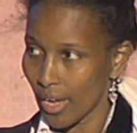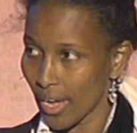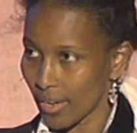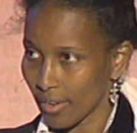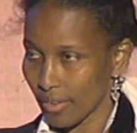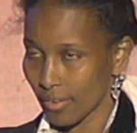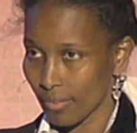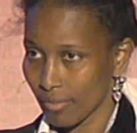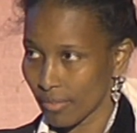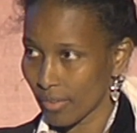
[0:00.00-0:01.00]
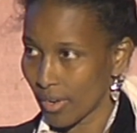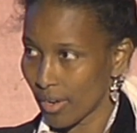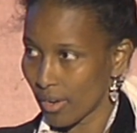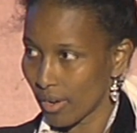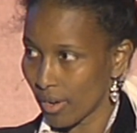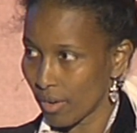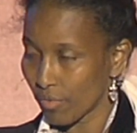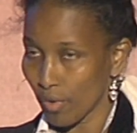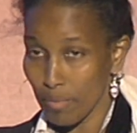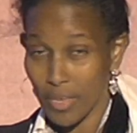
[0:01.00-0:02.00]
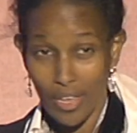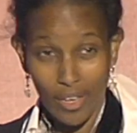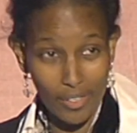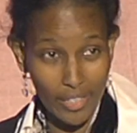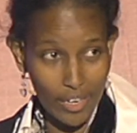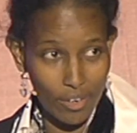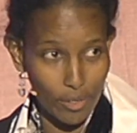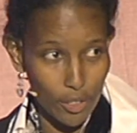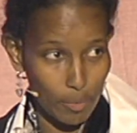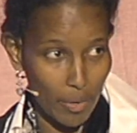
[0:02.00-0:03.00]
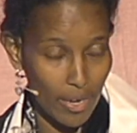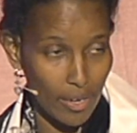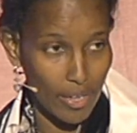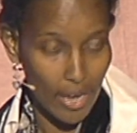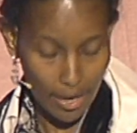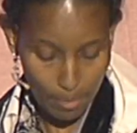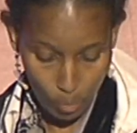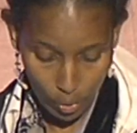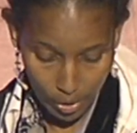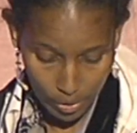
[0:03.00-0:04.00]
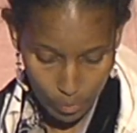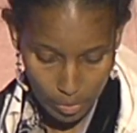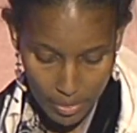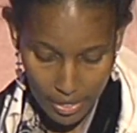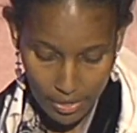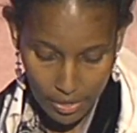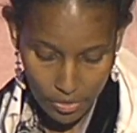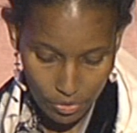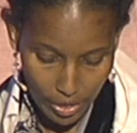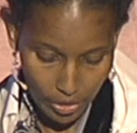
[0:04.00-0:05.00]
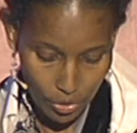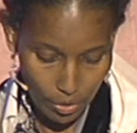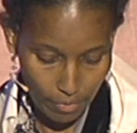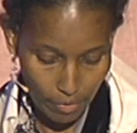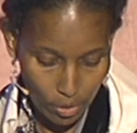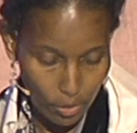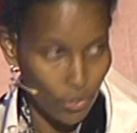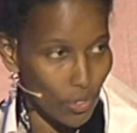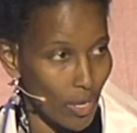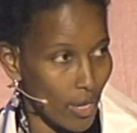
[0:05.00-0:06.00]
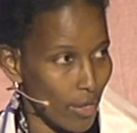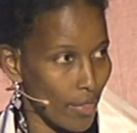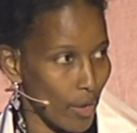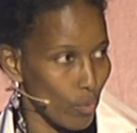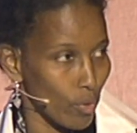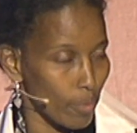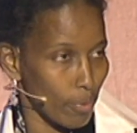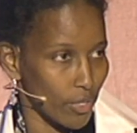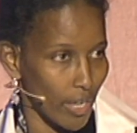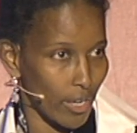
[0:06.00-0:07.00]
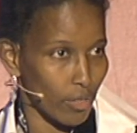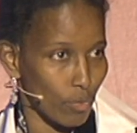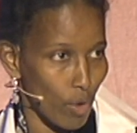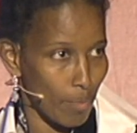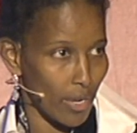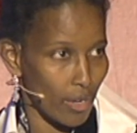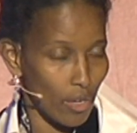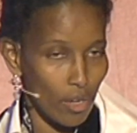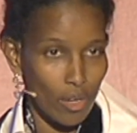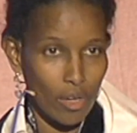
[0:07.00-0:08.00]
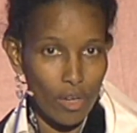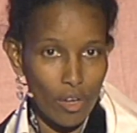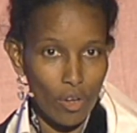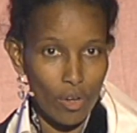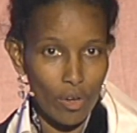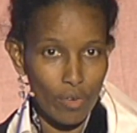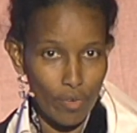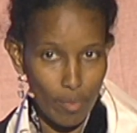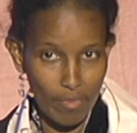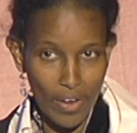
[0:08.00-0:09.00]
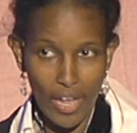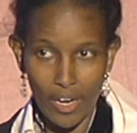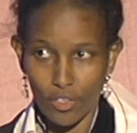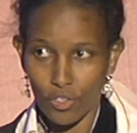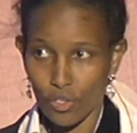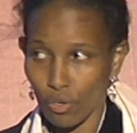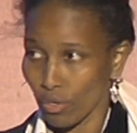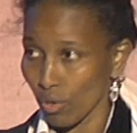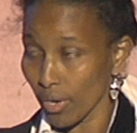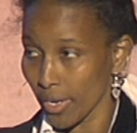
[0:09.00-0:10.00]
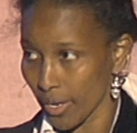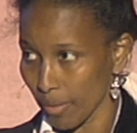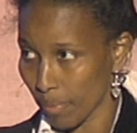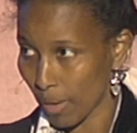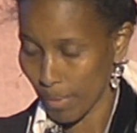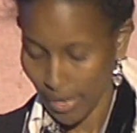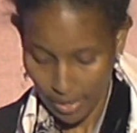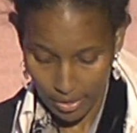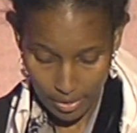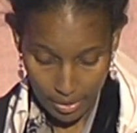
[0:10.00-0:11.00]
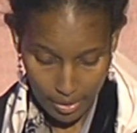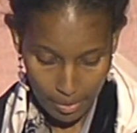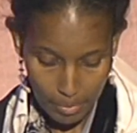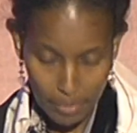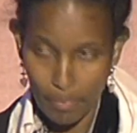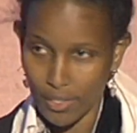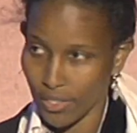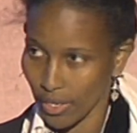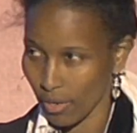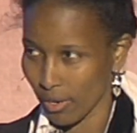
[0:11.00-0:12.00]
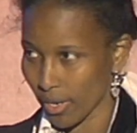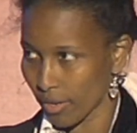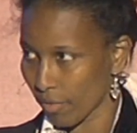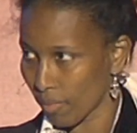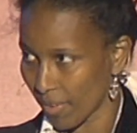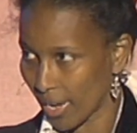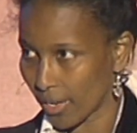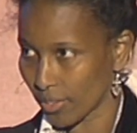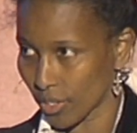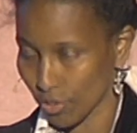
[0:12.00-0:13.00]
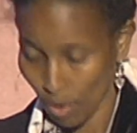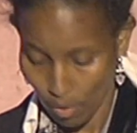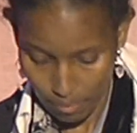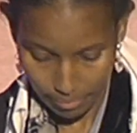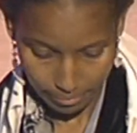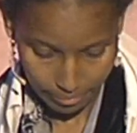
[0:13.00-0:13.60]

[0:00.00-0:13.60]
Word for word: And for me, a secular spring in the Arab world would mean the introduction of laws that would protect women from violence, not only in public, but particularly from violence at home.